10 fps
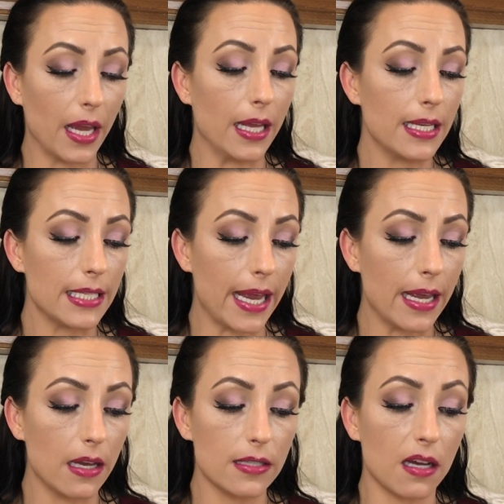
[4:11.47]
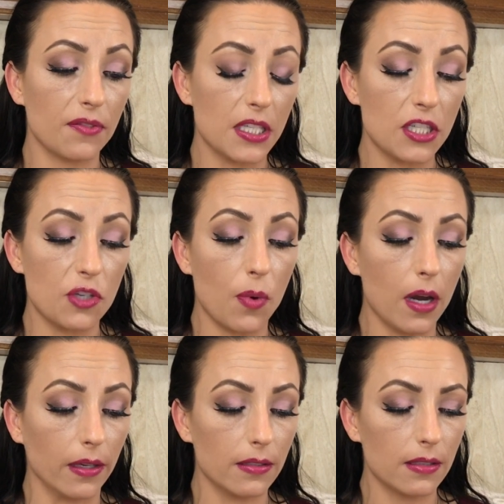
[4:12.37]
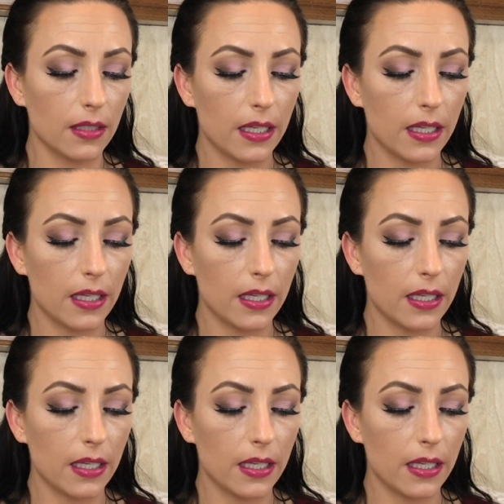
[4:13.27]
any day, as often as you want.